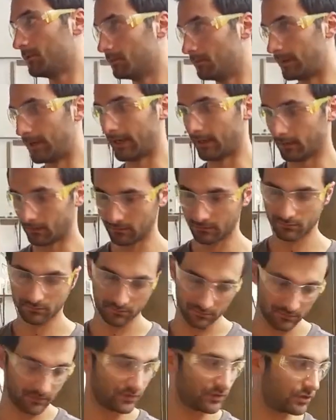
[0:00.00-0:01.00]
but
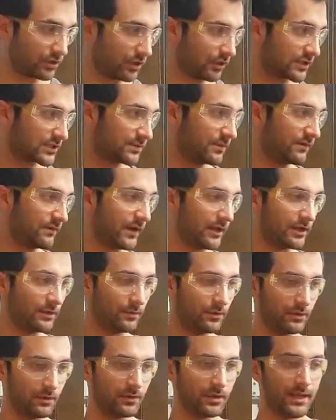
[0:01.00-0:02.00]
could also be
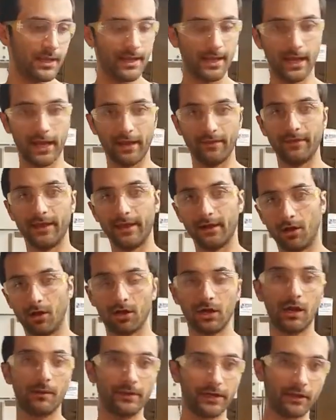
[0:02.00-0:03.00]
valuable and then I'll
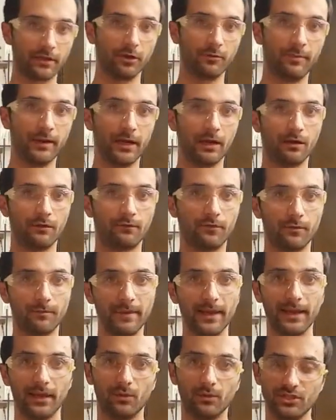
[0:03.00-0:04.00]
grab another pair for
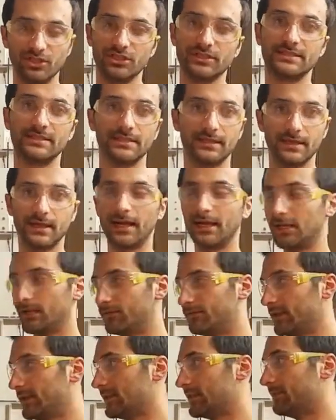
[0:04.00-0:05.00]
MIG, which is kind
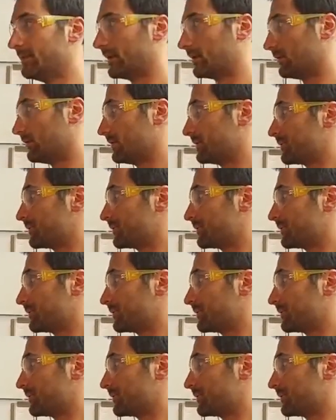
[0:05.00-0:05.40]
of in the middle.